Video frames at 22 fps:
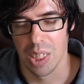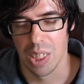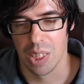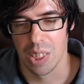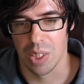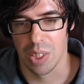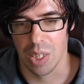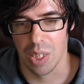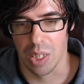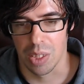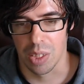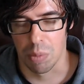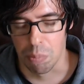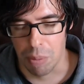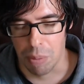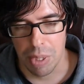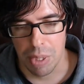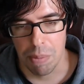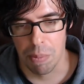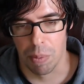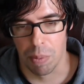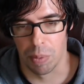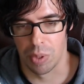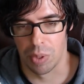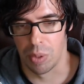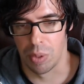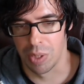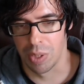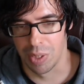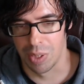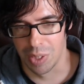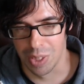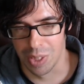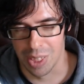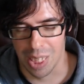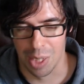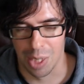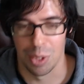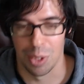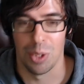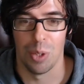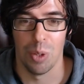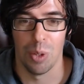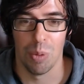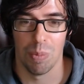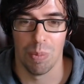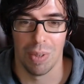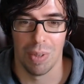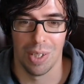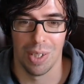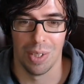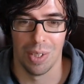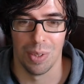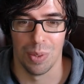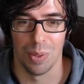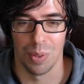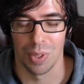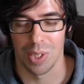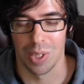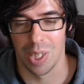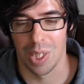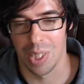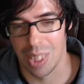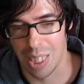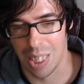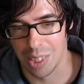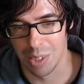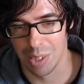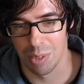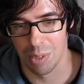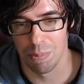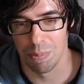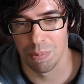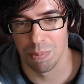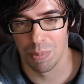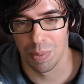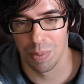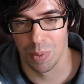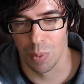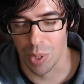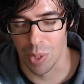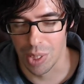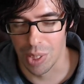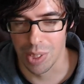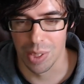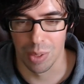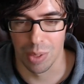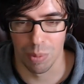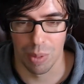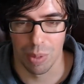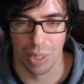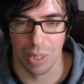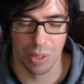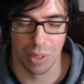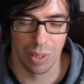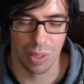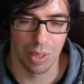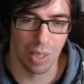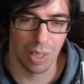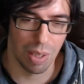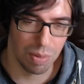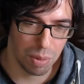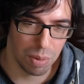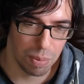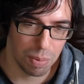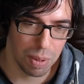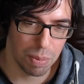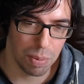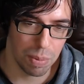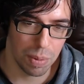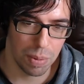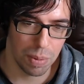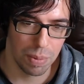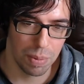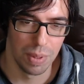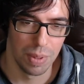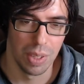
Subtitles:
certain people don't understand humor or sarcasm quite as well as other people.